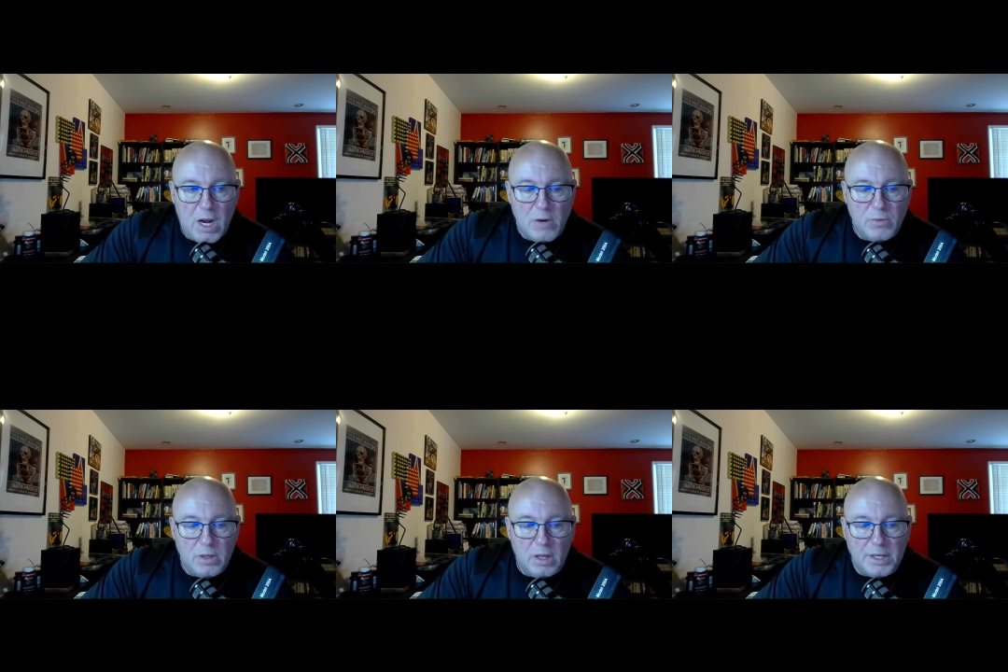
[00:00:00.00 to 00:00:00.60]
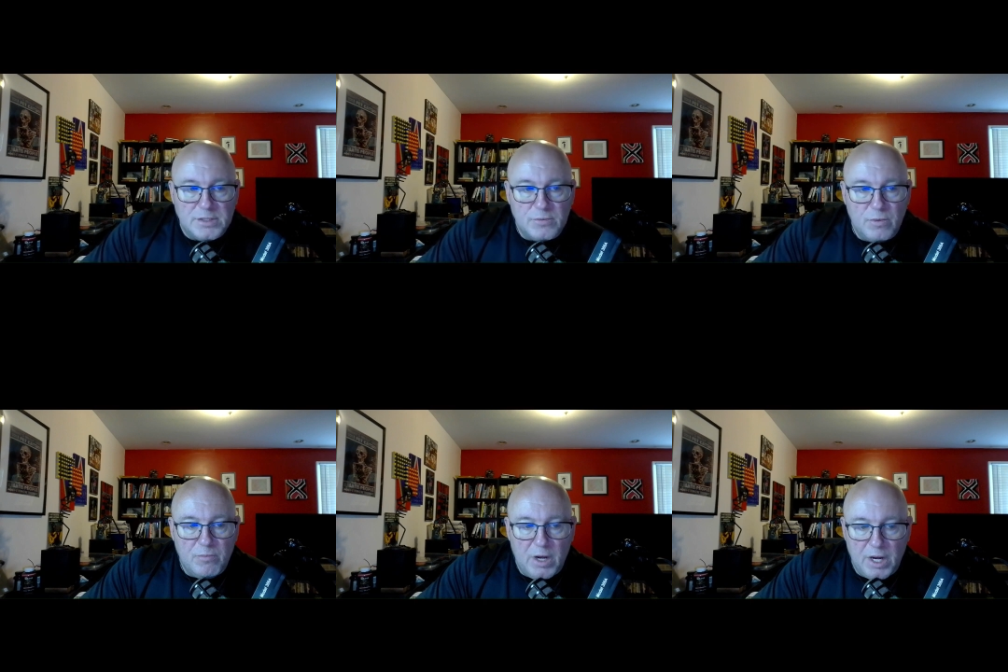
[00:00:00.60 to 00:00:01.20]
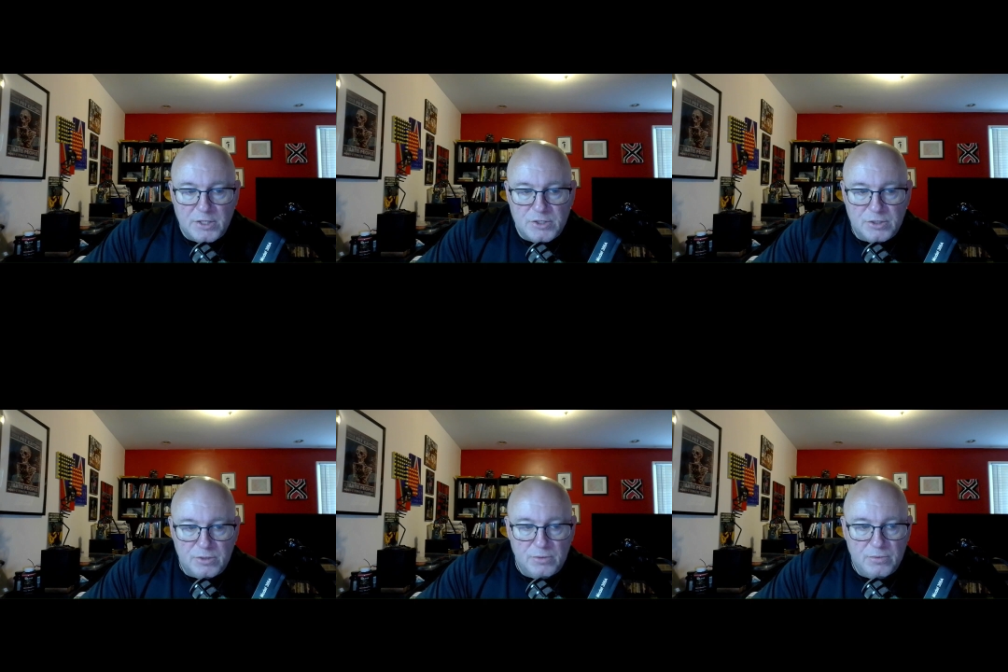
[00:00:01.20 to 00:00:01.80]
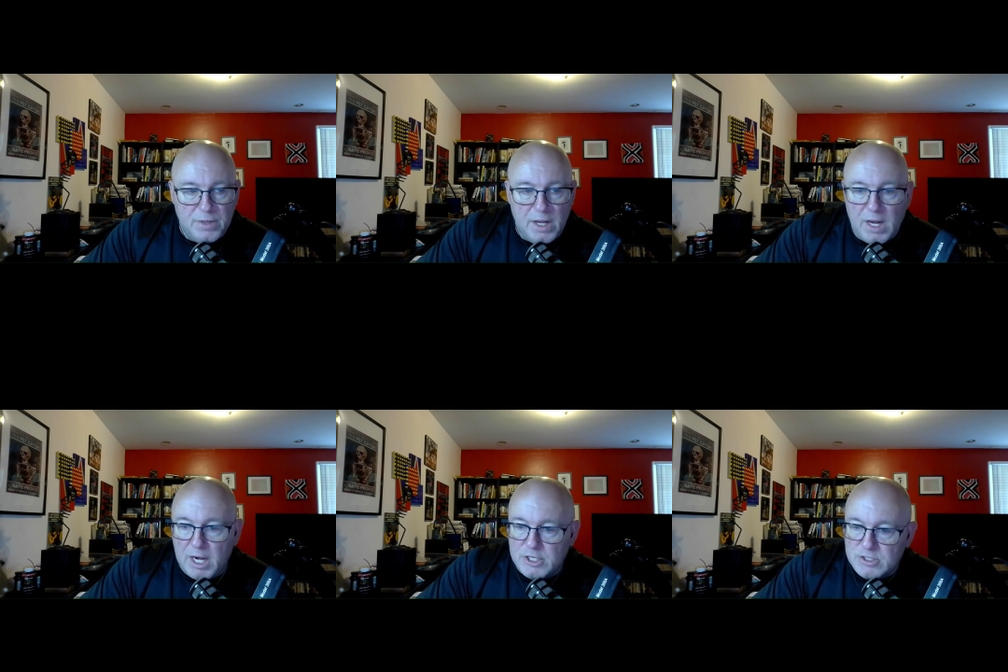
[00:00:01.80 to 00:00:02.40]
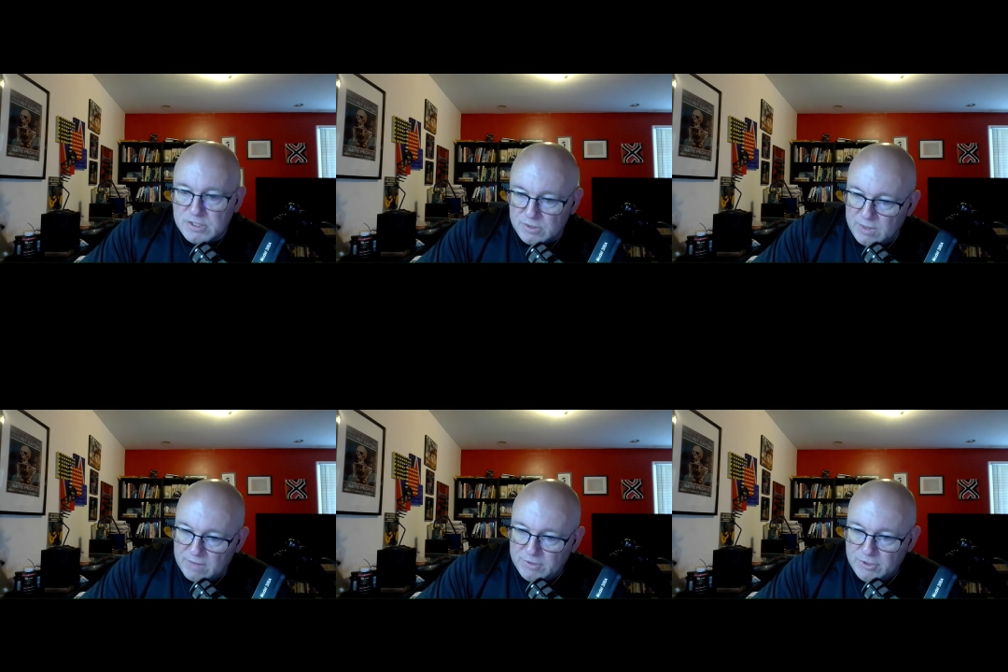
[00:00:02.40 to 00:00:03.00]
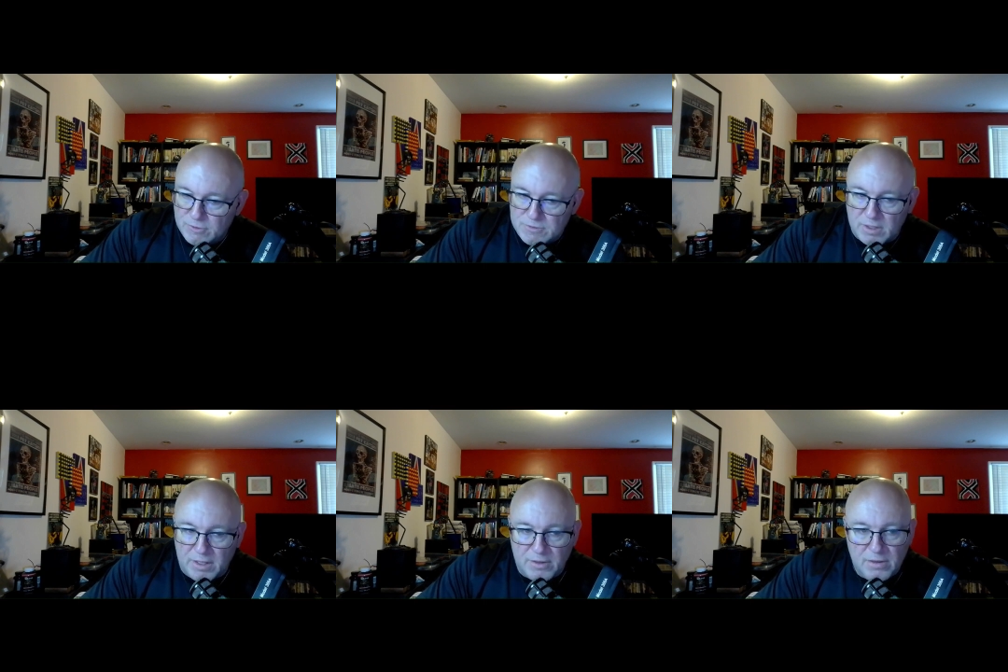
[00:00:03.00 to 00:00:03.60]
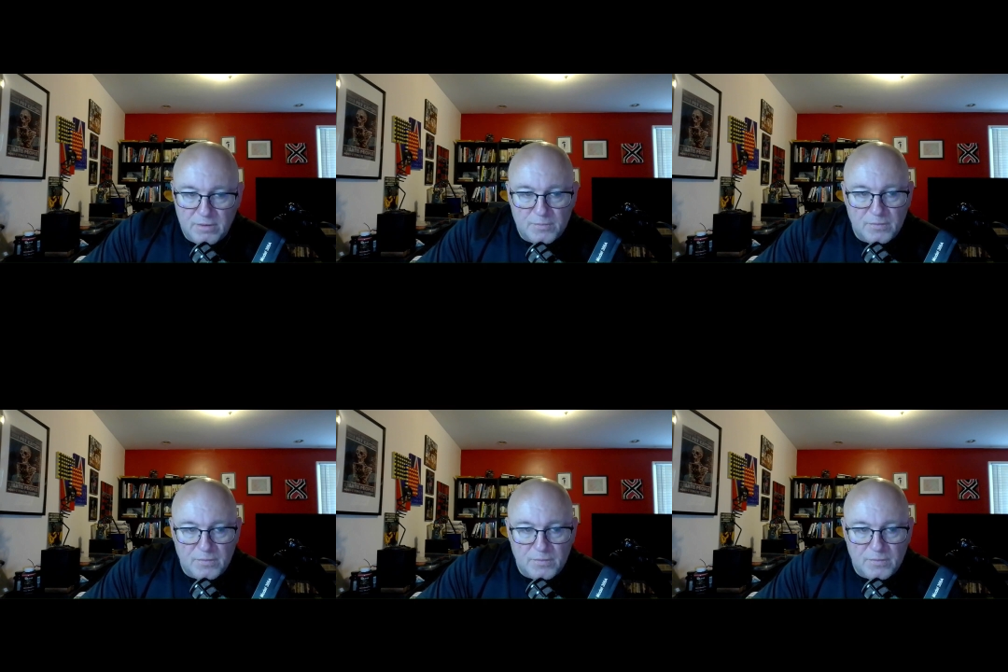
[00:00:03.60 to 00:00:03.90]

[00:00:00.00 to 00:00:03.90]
I would like to remind you that I do have a newsletter.